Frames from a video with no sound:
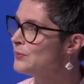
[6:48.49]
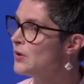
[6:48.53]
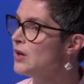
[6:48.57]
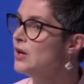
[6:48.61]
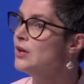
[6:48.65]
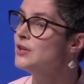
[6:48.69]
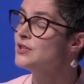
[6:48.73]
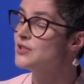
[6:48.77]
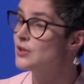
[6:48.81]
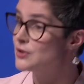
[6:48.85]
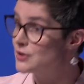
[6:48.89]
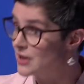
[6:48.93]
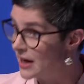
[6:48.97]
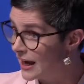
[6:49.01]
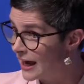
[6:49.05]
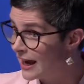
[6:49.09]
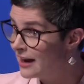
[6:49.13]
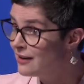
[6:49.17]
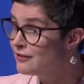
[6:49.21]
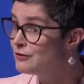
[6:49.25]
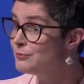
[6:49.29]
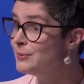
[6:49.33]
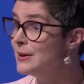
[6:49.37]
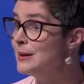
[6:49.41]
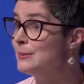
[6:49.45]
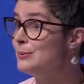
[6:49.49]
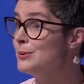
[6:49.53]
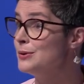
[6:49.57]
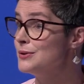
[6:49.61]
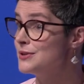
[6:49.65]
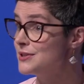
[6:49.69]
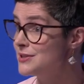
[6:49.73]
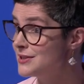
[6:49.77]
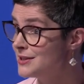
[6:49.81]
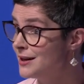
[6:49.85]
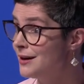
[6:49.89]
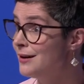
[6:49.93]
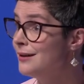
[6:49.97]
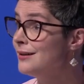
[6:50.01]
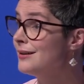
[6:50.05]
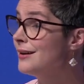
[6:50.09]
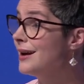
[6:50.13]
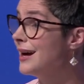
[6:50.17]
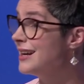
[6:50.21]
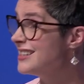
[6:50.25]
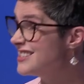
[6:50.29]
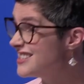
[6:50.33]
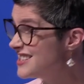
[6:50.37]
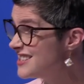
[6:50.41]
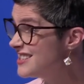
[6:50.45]
So to have people start
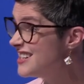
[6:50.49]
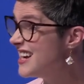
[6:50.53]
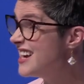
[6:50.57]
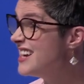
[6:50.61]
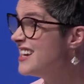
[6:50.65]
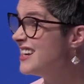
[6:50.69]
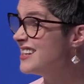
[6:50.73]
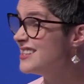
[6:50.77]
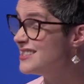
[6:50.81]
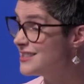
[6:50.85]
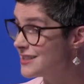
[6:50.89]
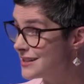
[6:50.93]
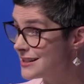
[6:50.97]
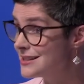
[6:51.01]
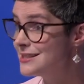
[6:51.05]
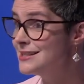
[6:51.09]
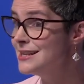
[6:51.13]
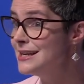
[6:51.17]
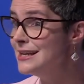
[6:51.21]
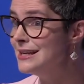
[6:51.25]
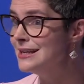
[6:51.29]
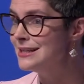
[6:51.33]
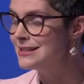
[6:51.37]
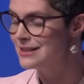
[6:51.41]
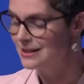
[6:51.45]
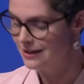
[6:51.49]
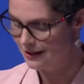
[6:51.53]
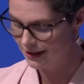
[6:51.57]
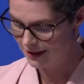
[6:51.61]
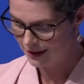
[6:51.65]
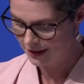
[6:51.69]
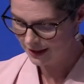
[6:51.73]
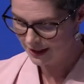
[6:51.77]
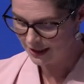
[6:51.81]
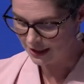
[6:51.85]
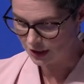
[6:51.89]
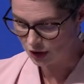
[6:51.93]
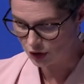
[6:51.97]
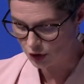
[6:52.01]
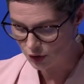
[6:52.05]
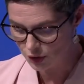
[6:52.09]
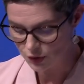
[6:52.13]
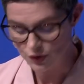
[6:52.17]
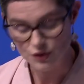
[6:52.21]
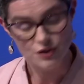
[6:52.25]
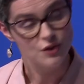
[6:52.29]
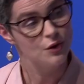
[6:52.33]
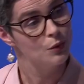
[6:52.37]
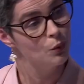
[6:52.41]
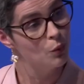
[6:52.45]
and stay and succeed in
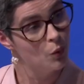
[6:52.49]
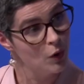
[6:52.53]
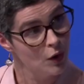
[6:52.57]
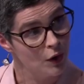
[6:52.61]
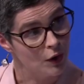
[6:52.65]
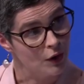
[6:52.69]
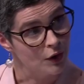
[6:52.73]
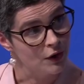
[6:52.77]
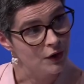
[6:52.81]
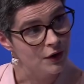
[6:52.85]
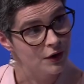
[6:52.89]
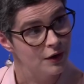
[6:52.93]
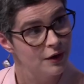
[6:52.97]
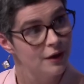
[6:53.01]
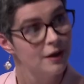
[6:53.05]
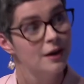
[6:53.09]
good work,